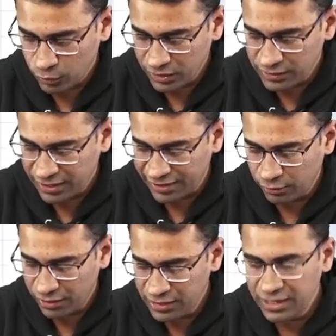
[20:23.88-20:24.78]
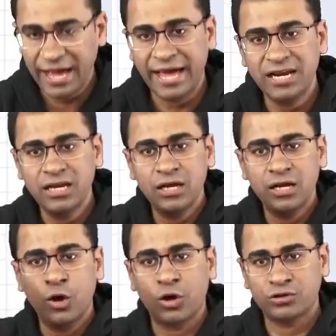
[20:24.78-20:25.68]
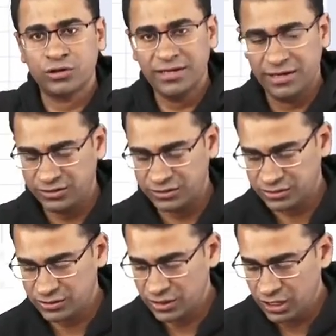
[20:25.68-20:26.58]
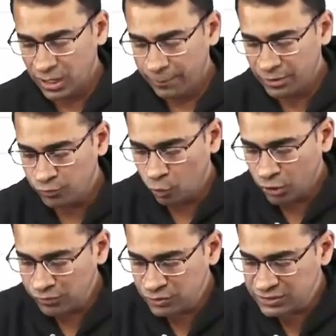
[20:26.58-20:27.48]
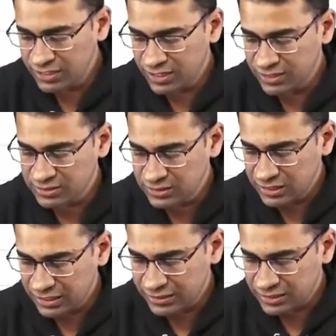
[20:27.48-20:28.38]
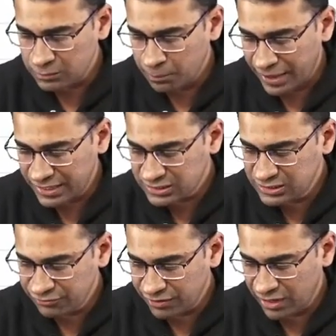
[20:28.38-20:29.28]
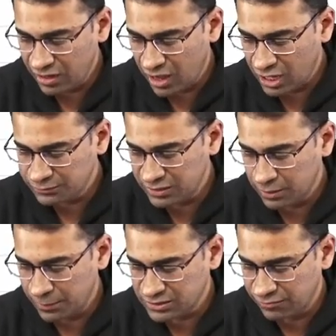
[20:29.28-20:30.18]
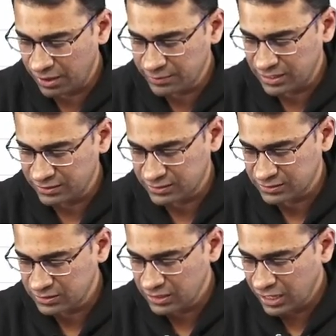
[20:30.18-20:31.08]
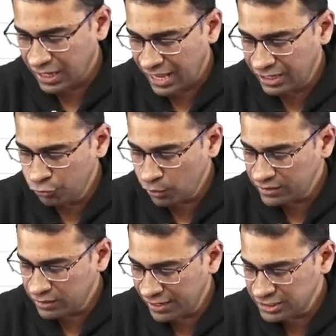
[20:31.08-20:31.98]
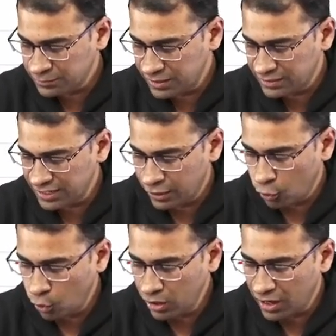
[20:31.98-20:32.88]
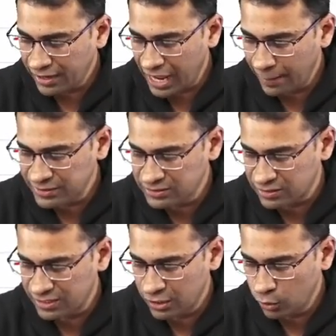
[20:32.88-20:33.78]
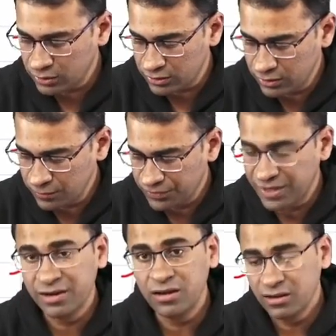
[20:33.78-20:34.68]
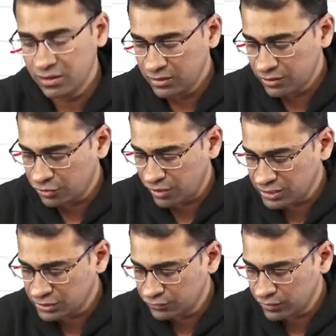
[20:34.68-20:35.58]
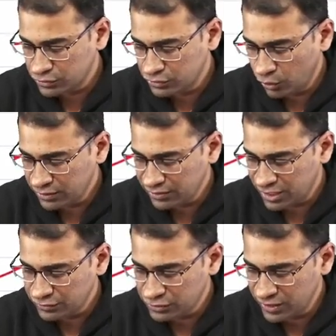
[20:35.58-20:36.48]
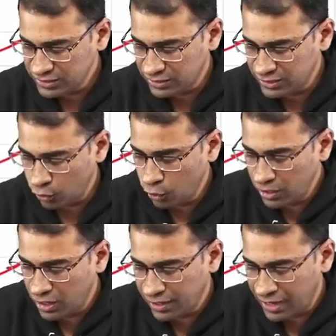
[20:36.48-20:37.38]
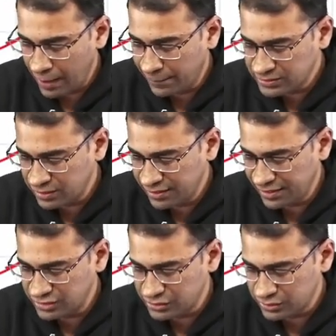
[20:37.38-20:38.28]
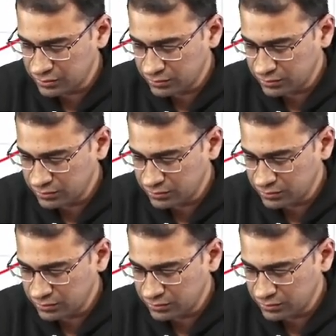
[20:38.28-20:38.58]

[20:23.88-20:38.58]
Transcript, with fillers: Okay, they are regularly and horizontally arranged. But what will you see here is, there is massive enlargement in the muscle fibers like this. And if you look at the arrangement, they are all are haphazard. They are not in a transfer, not in transverse fashion. They all are haphazardly arranged.